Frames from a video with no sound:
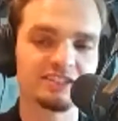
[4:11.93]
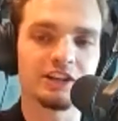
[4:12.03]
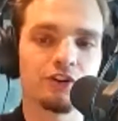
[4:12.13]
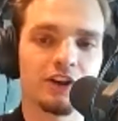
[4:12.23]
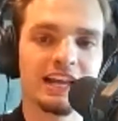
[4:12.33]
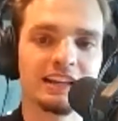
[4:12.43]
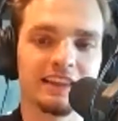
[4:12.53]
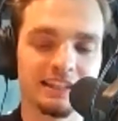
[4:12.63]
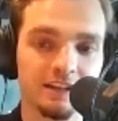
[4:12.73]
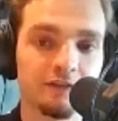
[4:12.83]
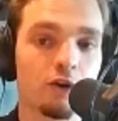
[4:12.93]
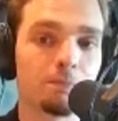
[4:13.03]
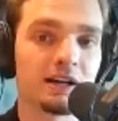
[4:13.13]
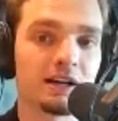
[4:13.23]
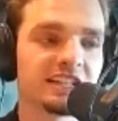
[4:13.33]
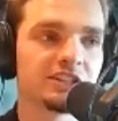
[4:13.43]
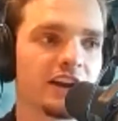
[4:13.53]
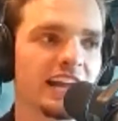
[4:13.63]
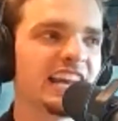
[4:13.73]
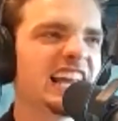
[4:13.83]
that you're in, that difficult place that you're
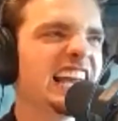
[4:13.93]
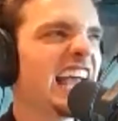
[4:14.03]
in,